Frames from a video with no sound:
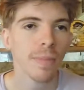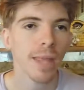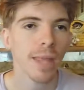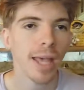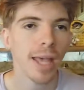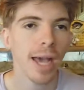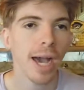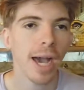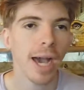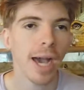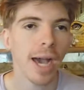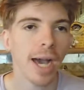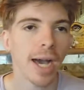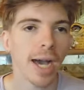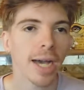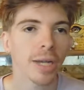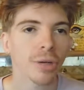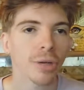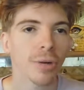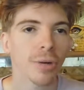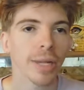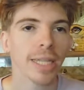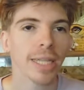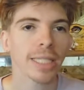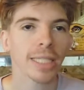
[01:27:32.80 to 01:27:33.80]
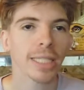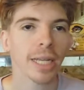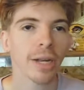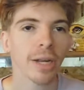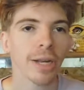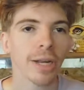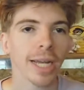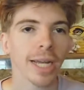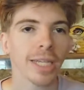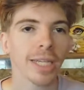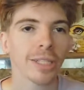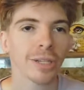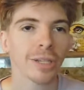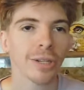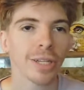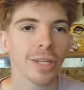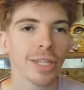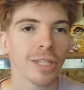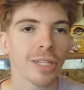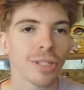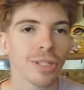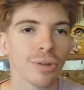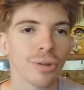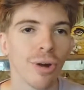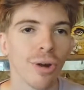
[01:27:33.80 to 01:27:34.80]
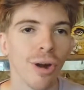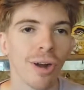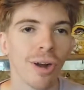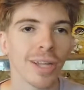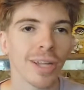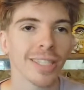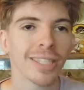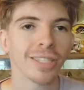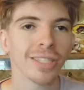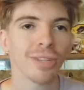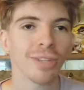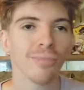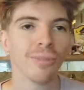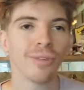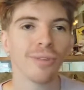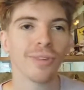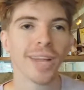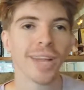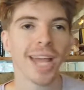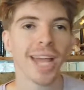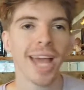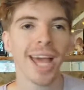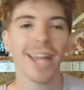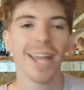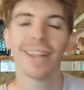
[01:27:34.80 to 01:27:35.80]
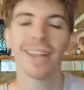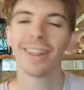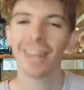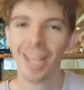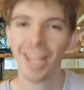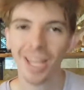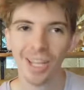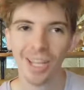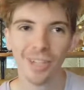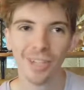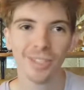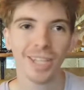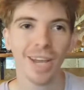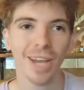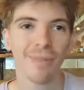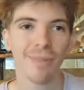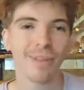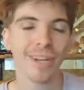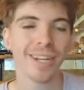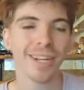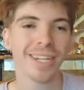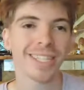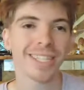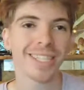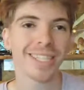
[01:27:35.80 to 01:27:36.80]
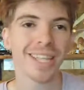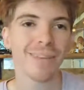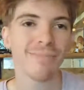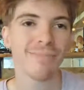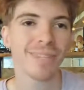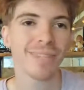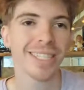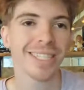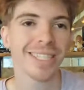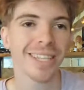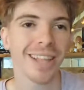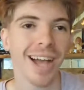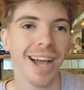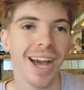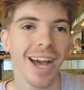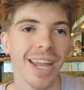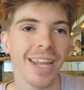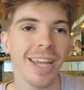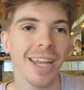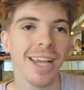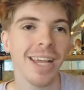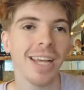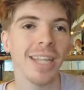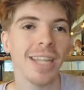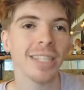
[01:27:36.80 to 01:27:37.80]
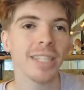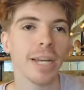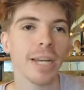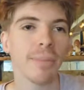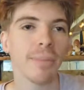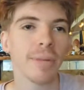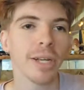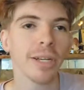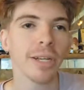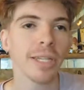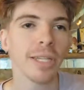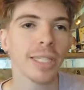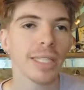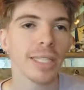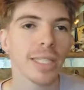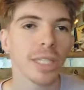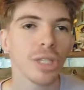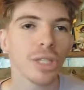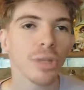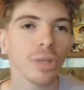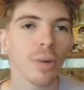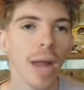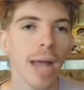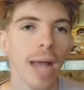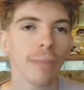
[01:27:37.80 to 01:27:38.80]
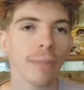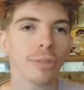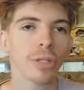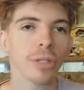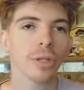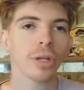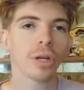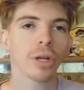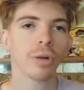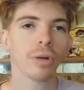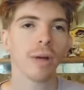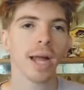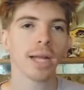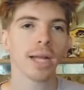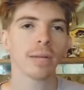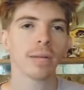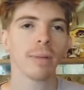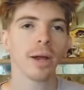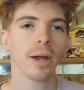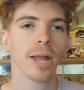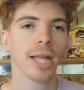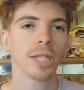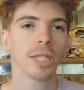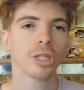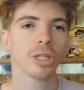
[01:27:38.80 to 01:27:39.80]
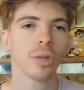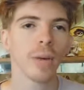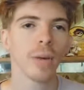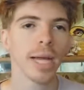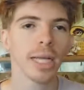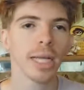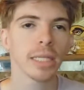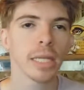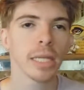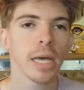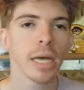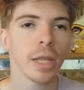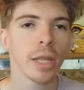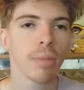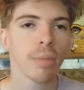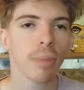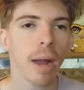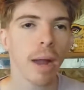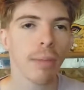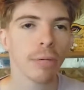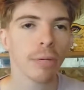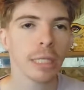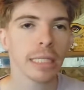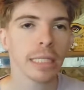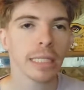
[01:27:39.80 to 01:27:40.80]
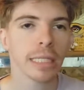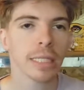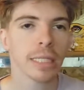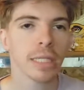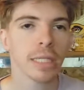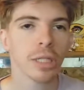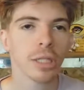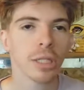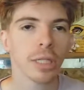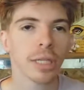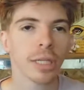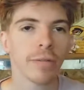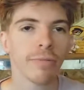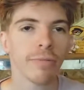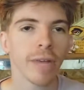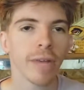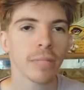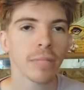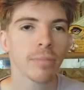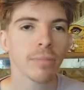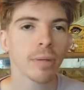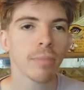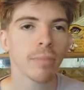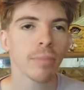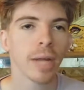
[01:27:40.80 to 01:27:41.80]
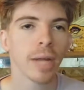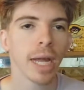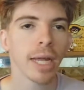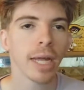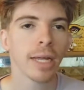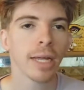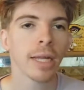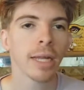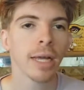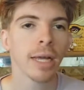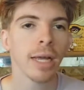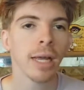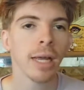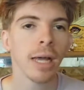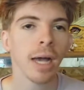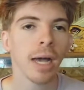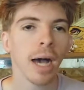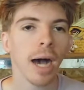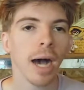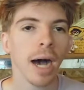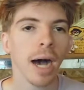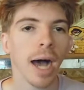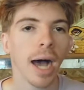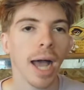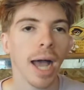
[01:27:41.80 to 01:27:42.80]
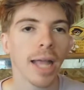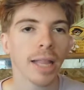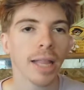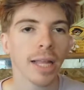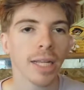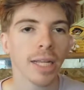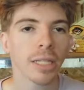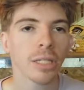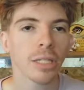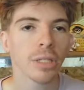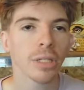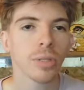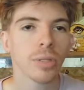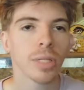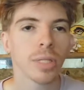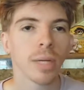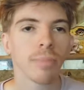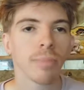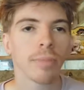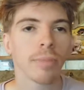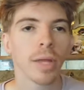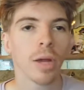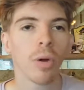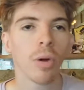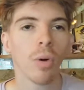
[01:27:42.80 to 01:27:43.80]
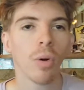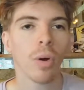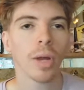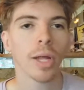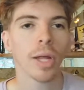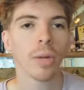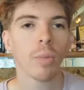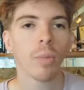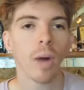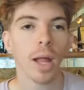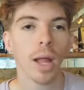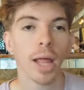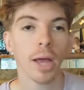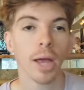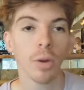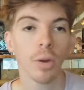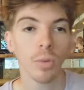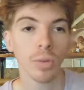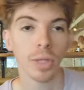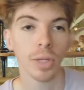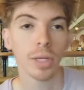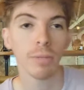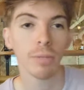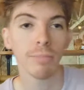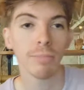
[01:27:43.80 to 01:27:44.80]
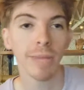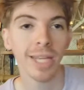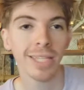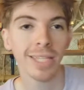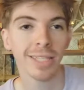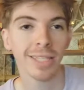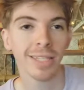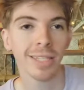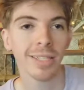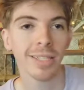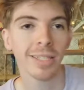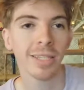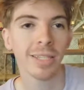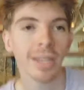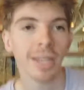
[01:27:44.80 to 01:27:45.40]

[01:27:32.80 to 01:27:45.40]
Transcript: uh, Great Hysteria, Aeternia is strong and still moving ahead. Thank you, Tiberius. That means a lot. Tiberius says, You were absolutely correct about HOAs property is essentially investment, but I, uh, I like to do something on it while I hold it. Makes sense.